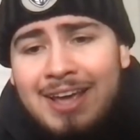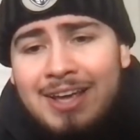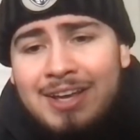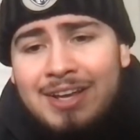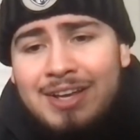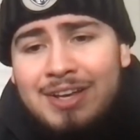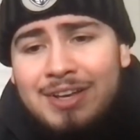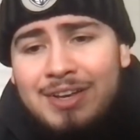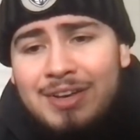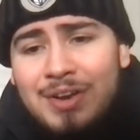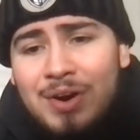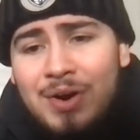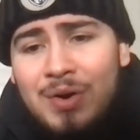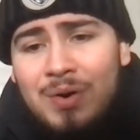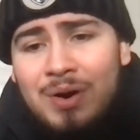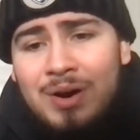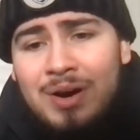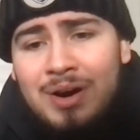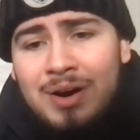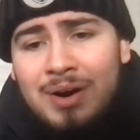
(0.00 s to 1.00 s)

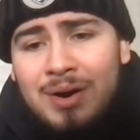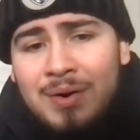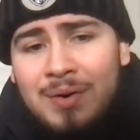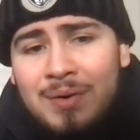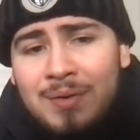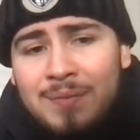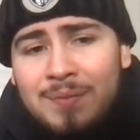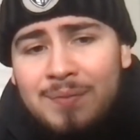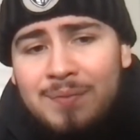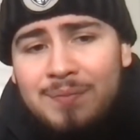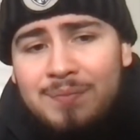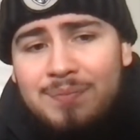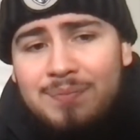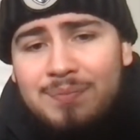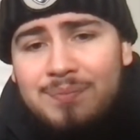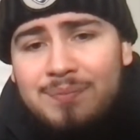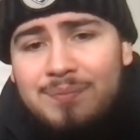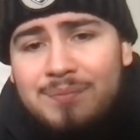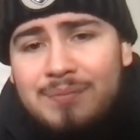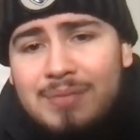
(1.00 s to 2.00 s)
No
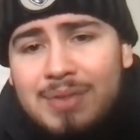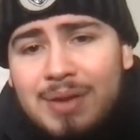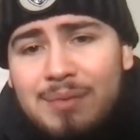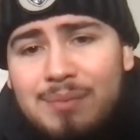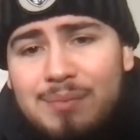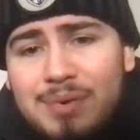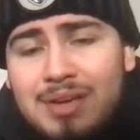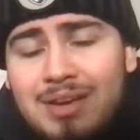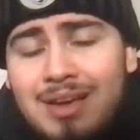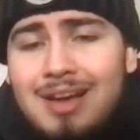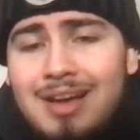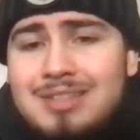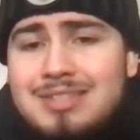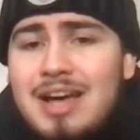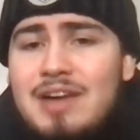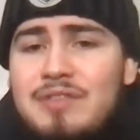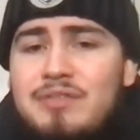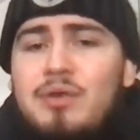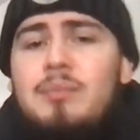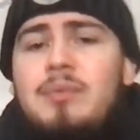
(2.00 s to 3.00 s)
BS. I
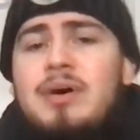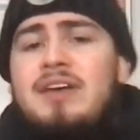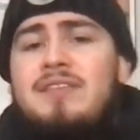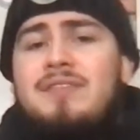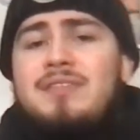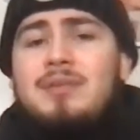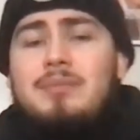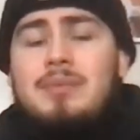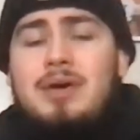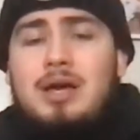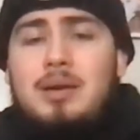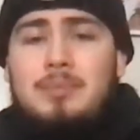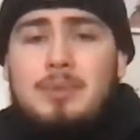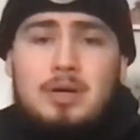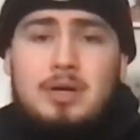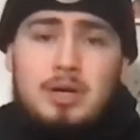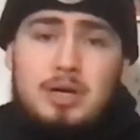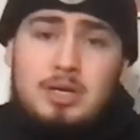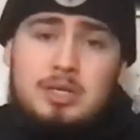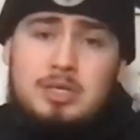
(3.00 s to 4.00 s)
feel bad for the man
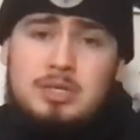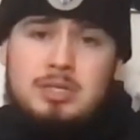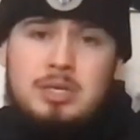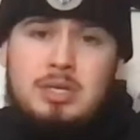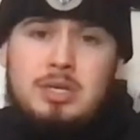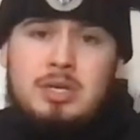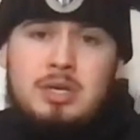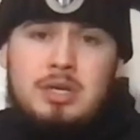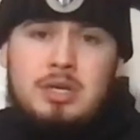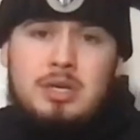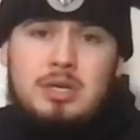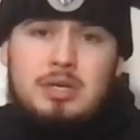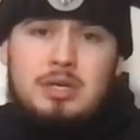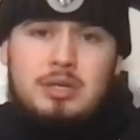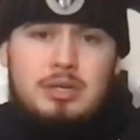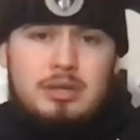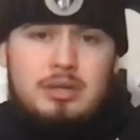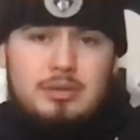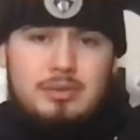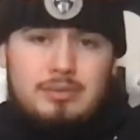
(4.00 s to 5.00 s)
because,
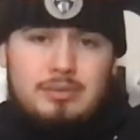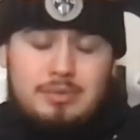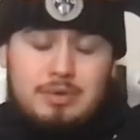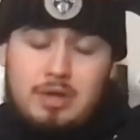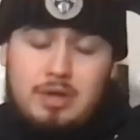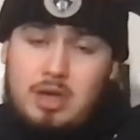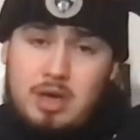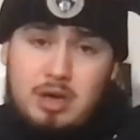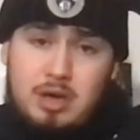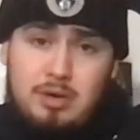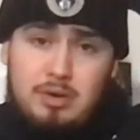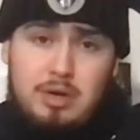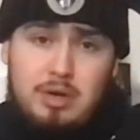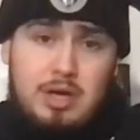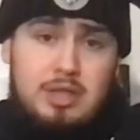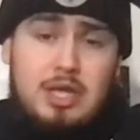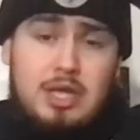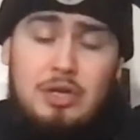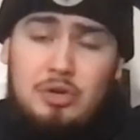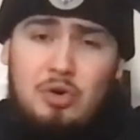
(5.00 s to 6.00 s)
yeah. And
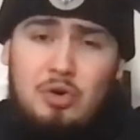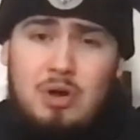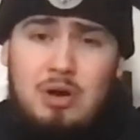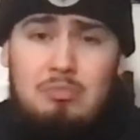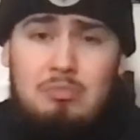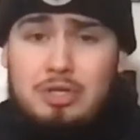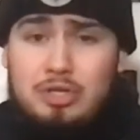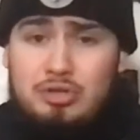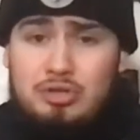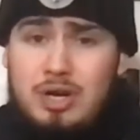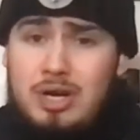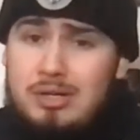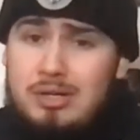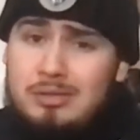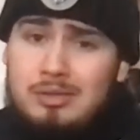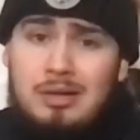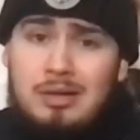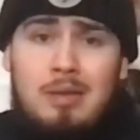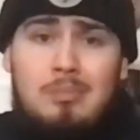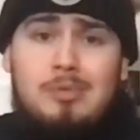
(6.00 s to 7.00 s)
then you don't want to be
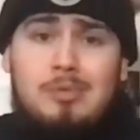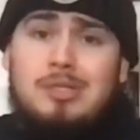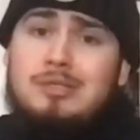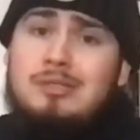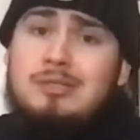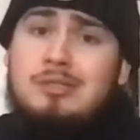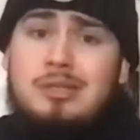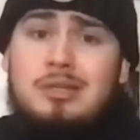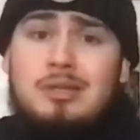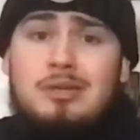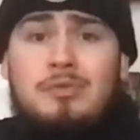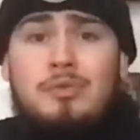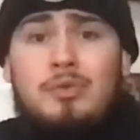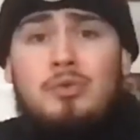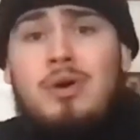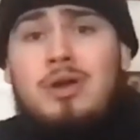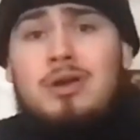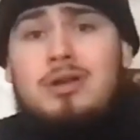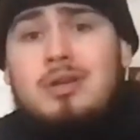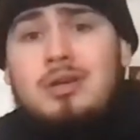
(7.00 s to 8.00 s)
traded. I mean, shit, if you
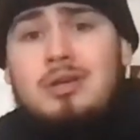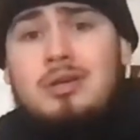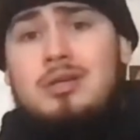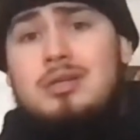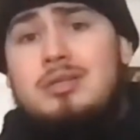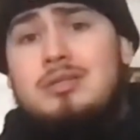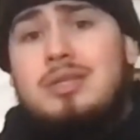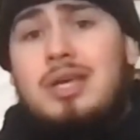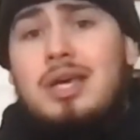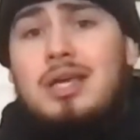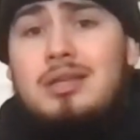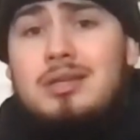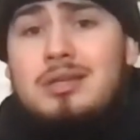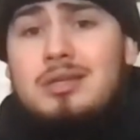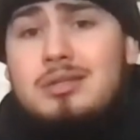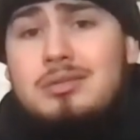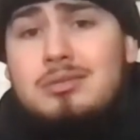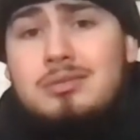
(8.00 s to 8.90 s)
want to stay there and